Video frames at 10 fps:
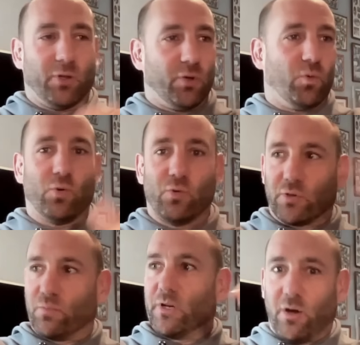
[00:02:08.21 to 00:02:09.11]
the walls
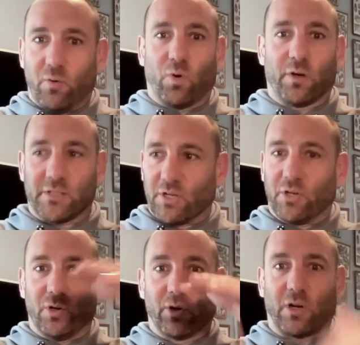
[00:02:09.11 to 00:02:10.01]
and we know what it's going to
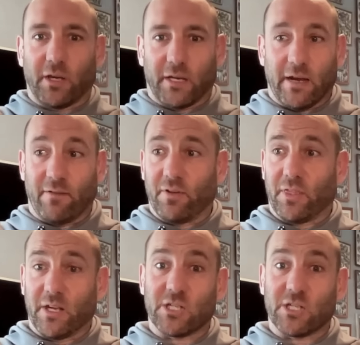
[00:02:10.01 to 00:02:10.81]
look like and everything.